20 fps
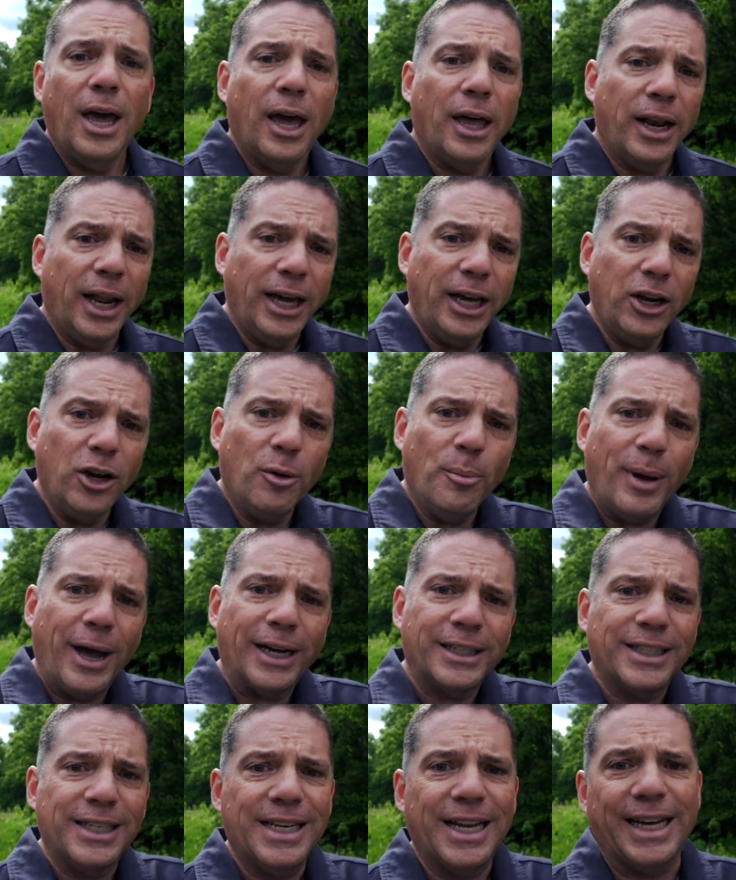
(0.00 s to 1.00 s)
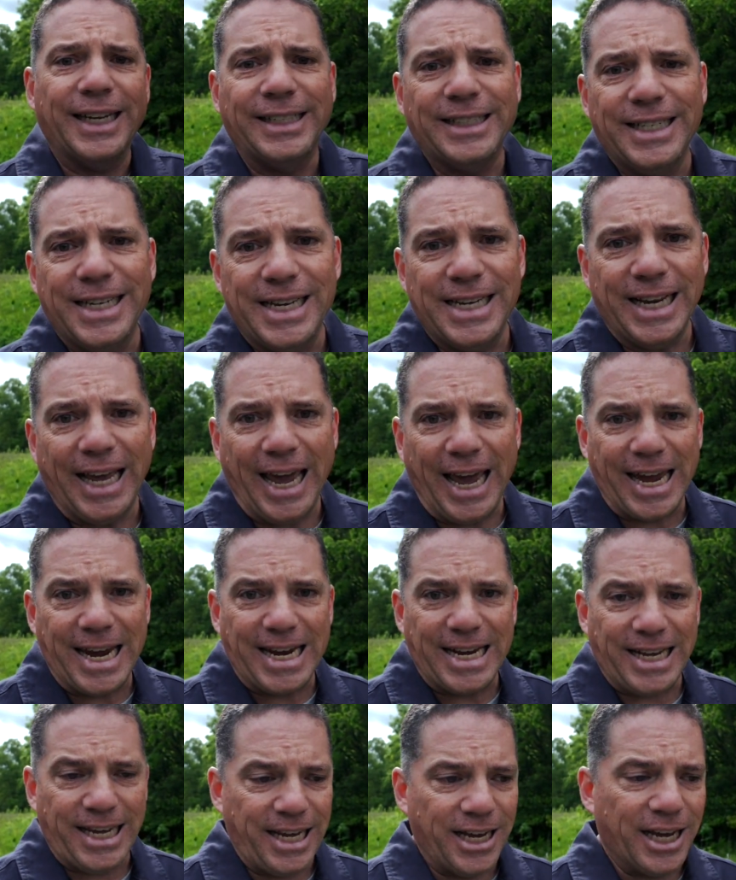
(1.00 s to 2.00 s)
And I'm going to go back to
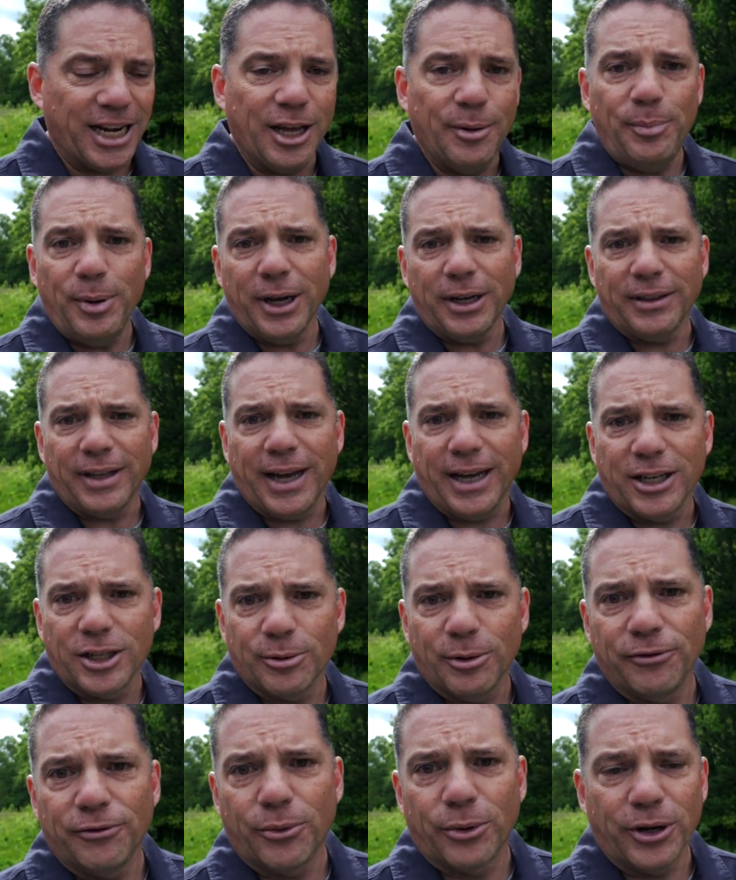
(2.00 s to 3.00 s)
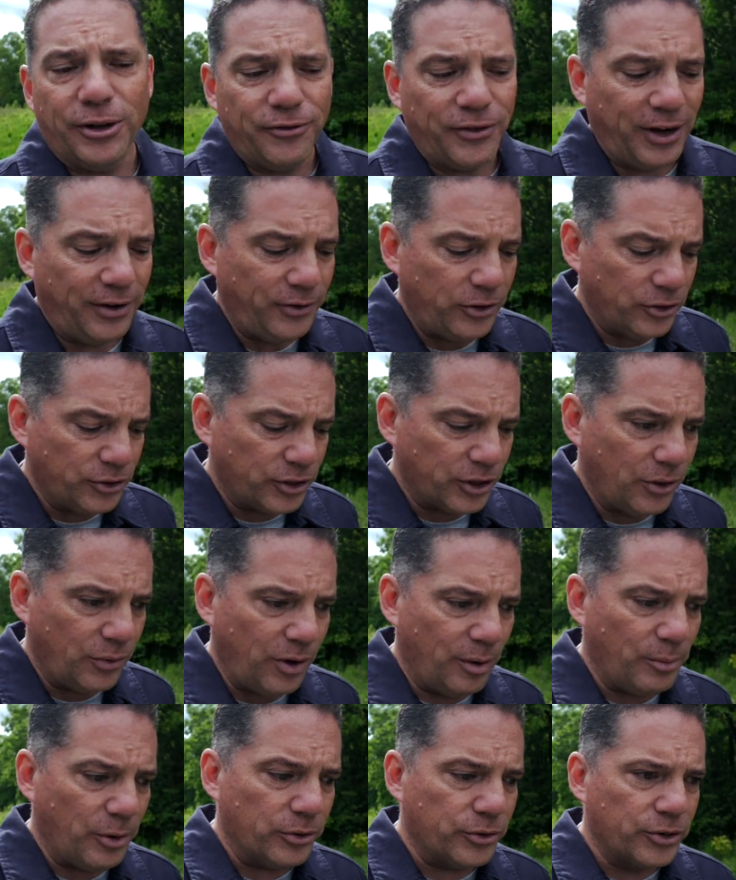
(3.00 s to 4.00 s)
1980, and I picked that, it's about 45 years ago
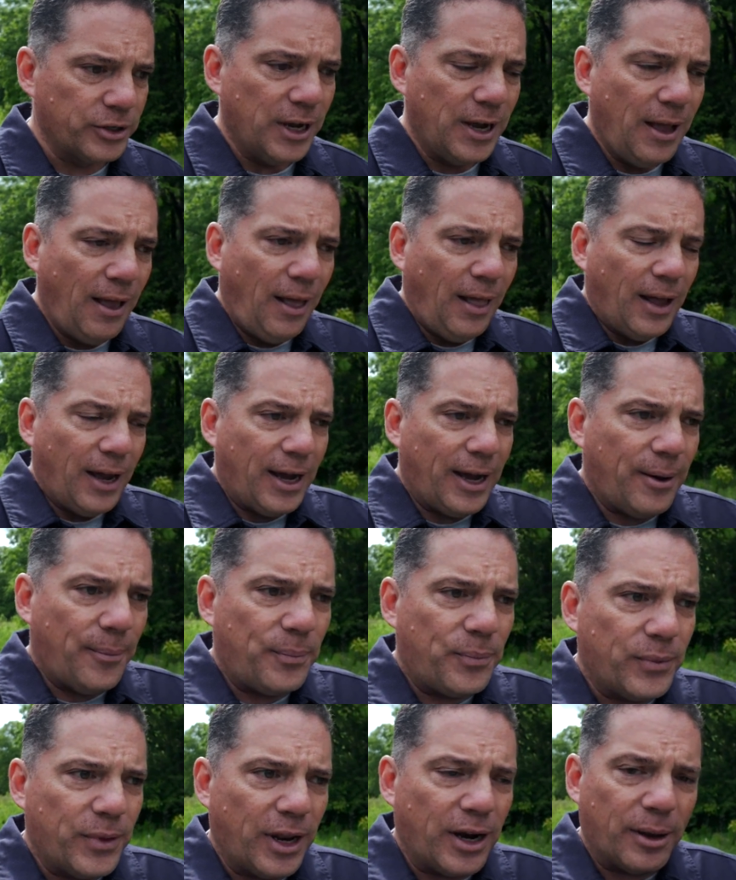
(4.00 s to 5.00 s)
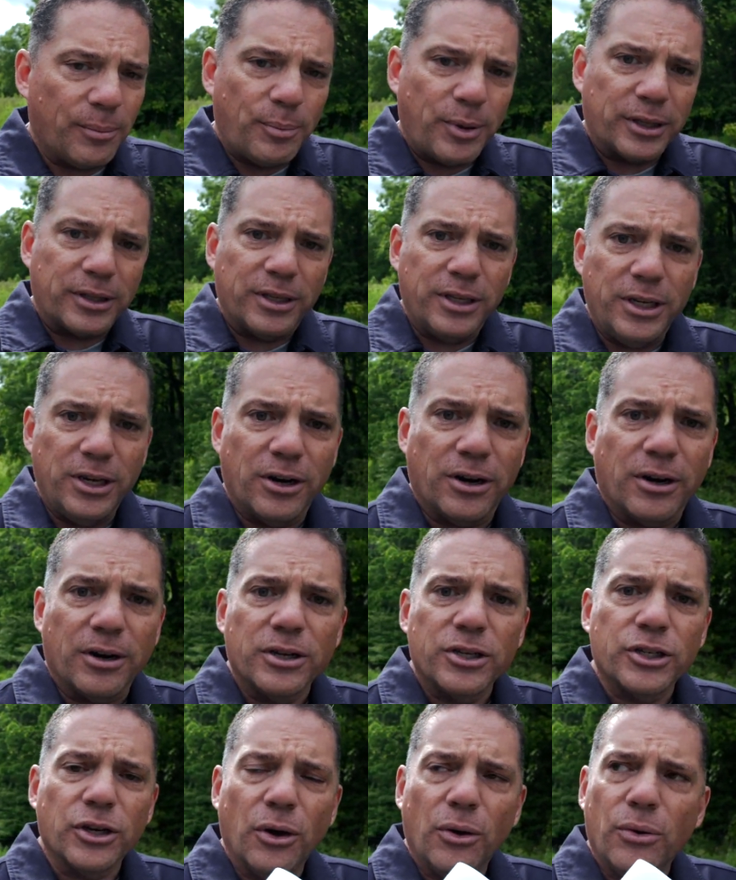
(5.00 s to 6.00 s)
almost, that I picked the year,
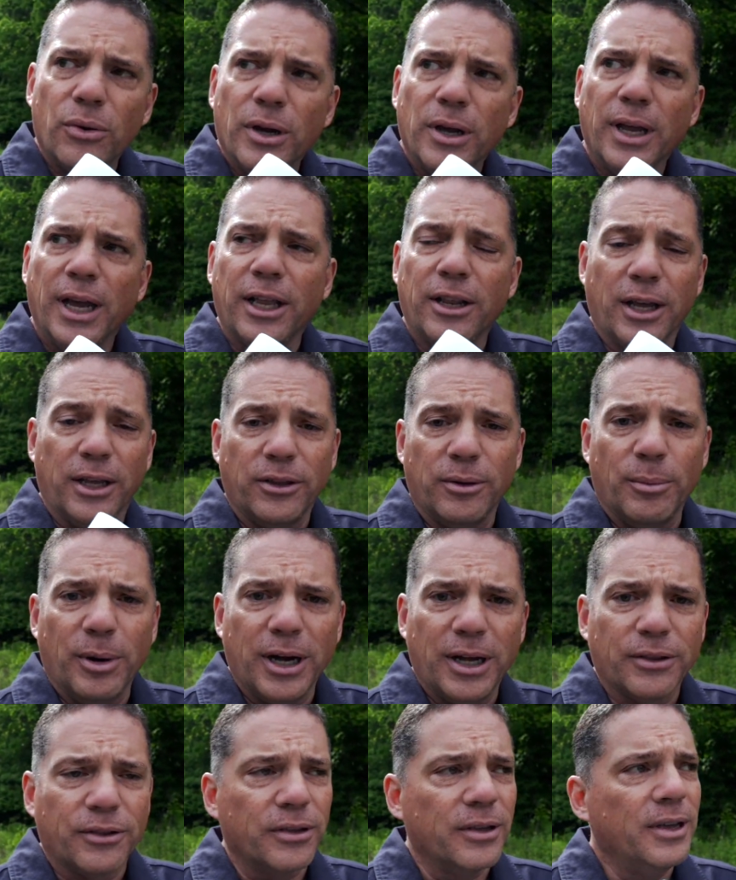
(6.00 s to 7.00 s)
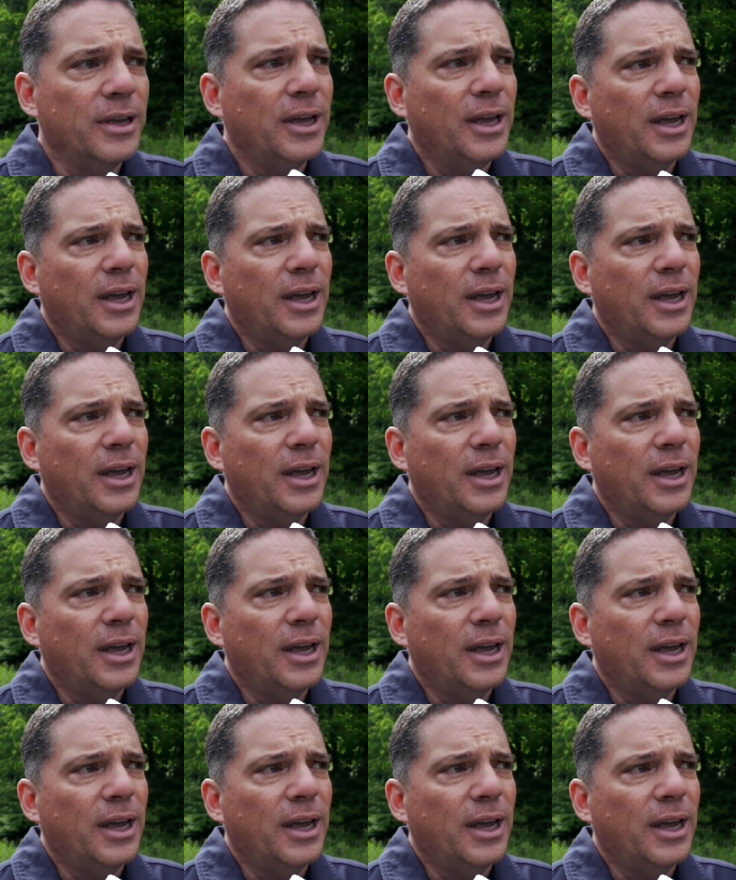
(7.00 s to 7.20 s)
so, and the month.